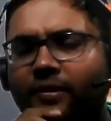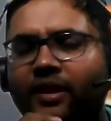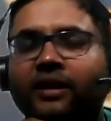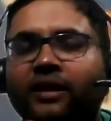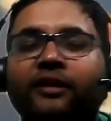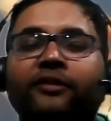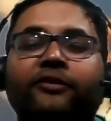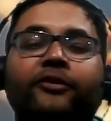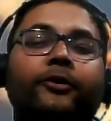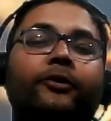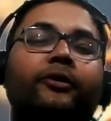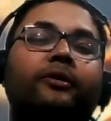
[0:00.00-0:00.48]

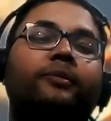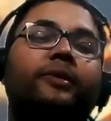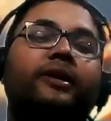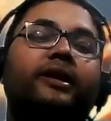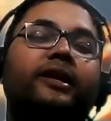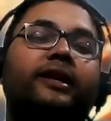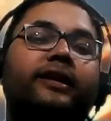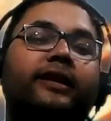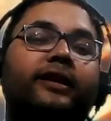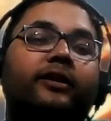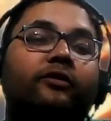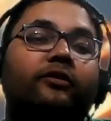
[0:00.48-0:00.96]
it's your
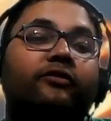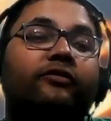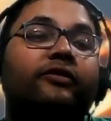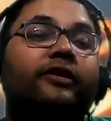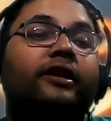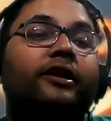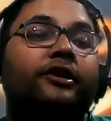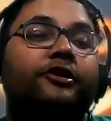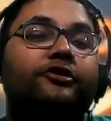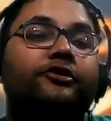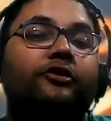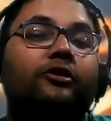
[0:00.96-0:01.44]
ability to
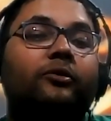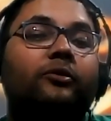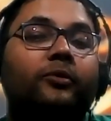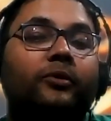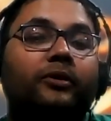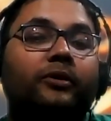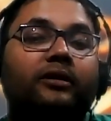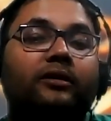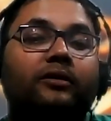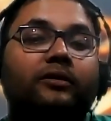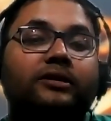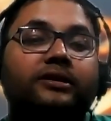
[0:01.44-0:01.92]
finish your
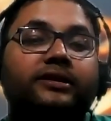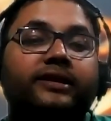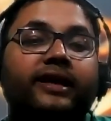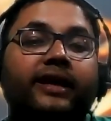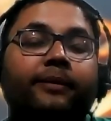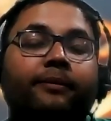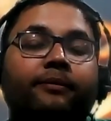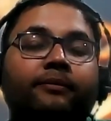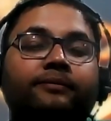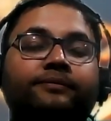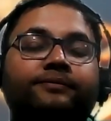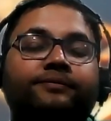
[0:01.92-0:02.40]
work on
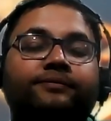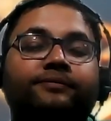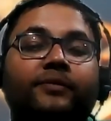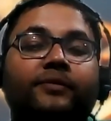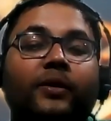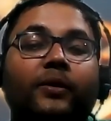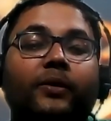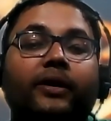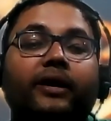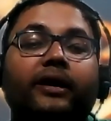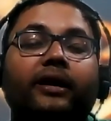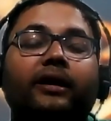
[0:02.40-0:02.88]
time.
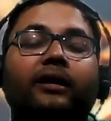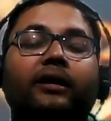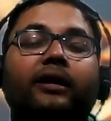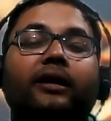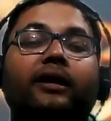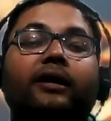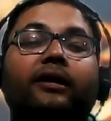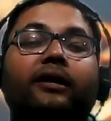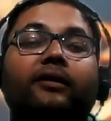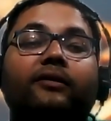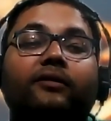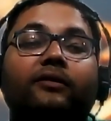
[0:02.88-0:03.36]
Okay,
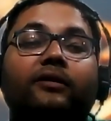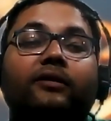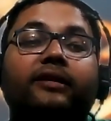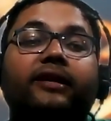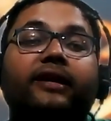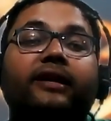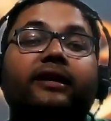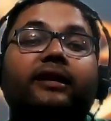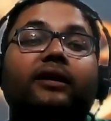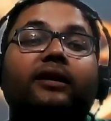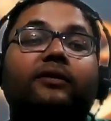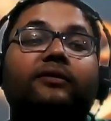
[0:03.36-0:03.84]
so the
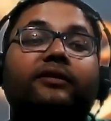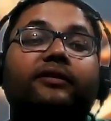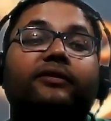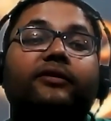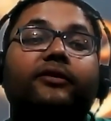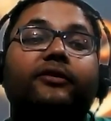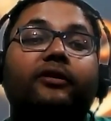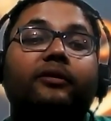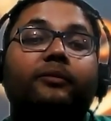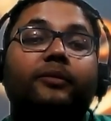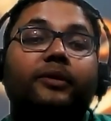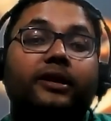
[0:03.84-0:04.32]
10th house
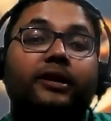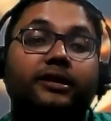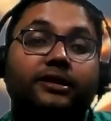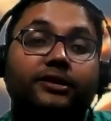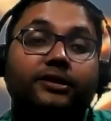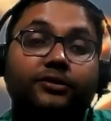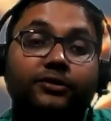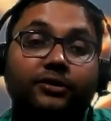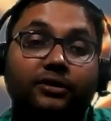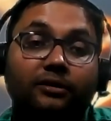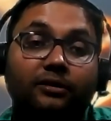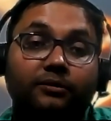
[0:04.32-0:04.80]
is your ability
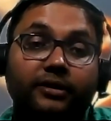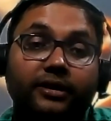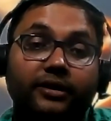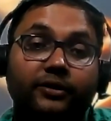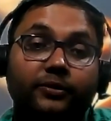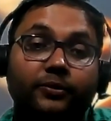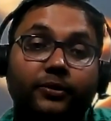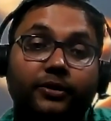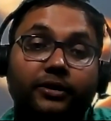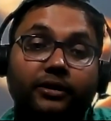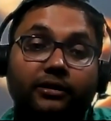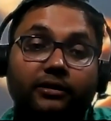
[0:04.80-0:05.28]
to
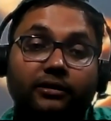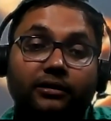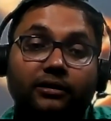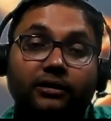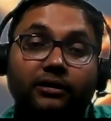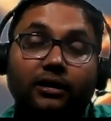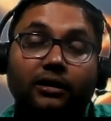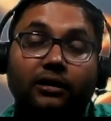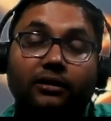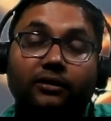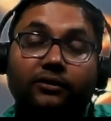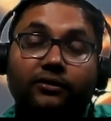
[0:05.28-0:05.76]
complete work.
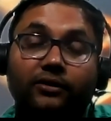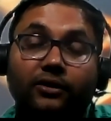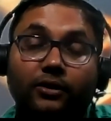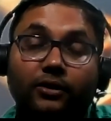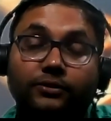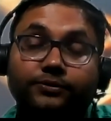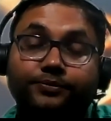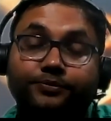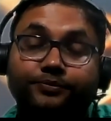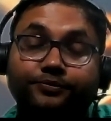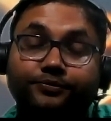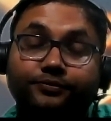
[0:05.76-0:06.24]

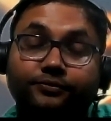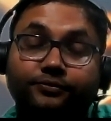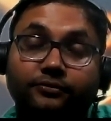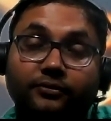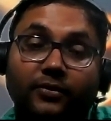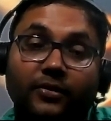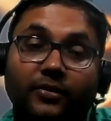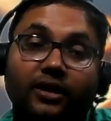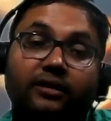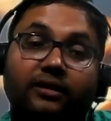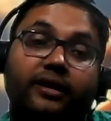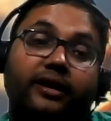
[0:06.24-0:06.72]
So
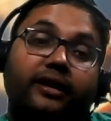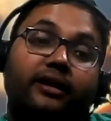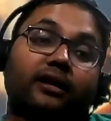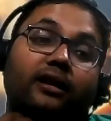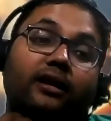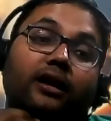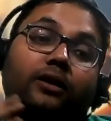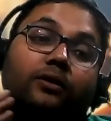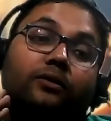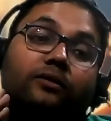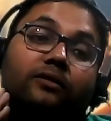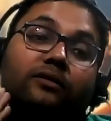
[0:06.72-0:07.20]
the 10th
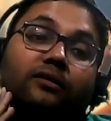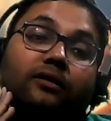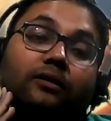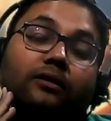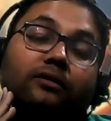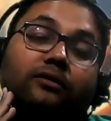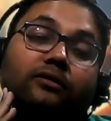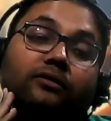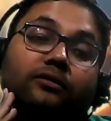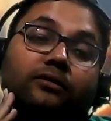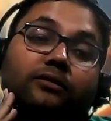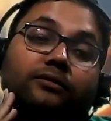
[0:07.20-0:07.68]
house
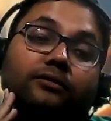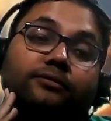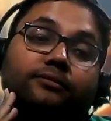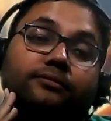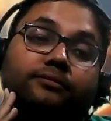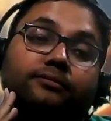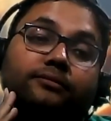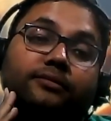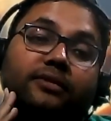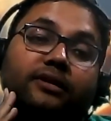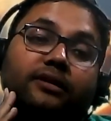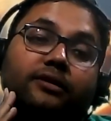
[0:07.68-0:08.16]
also
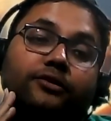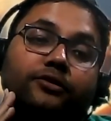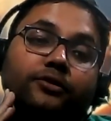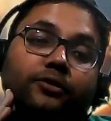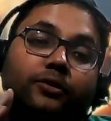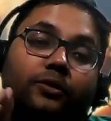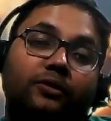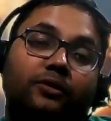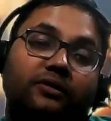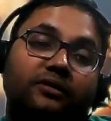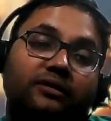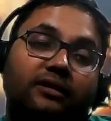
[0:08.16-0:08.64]

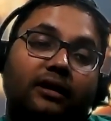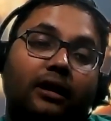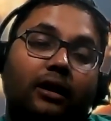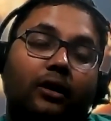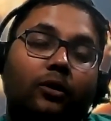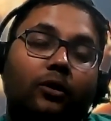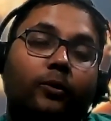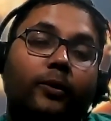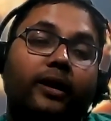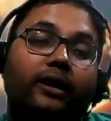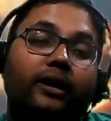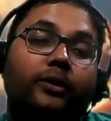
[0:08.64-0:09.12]
shows
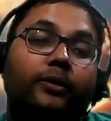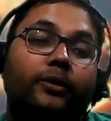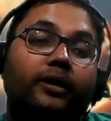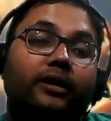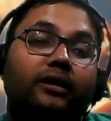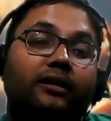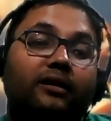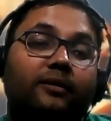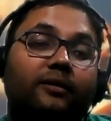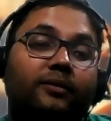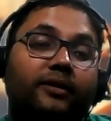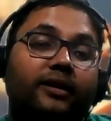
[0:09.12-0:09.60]
how well you
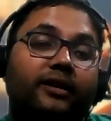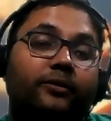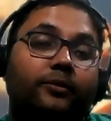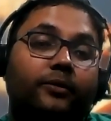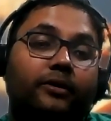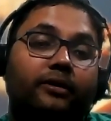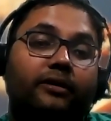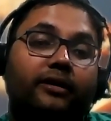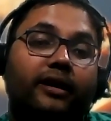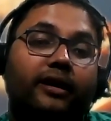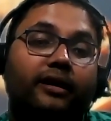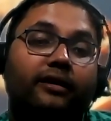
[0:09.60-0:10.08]
can complete
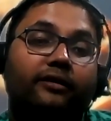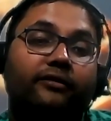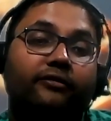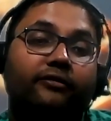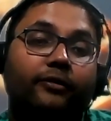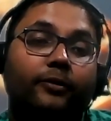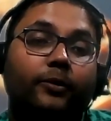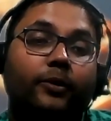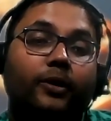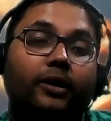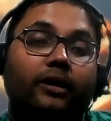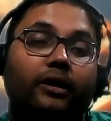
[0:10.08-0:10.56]
work, and
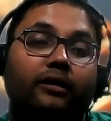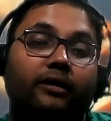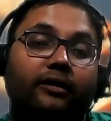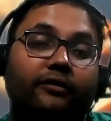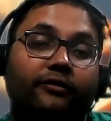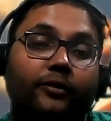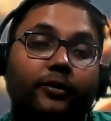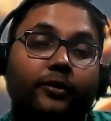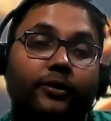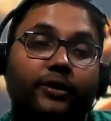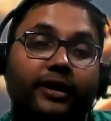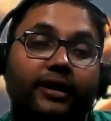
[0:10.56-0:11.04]
if your
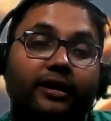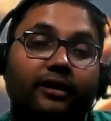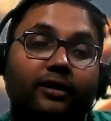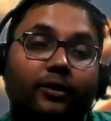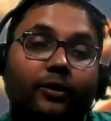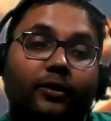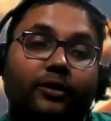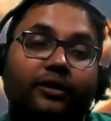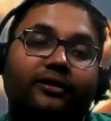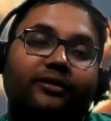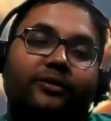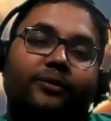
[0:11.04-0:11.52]
10th
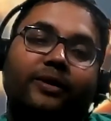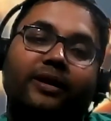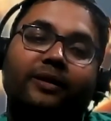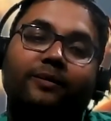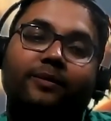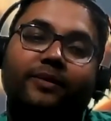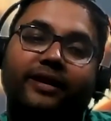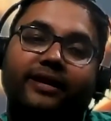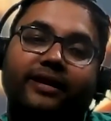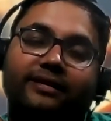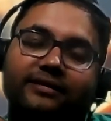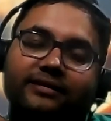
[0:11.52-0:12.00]
lord is well
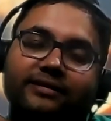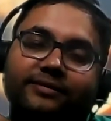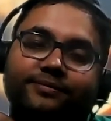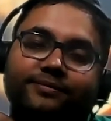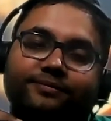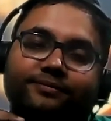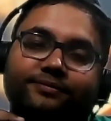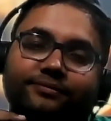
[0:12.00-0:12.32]
placed,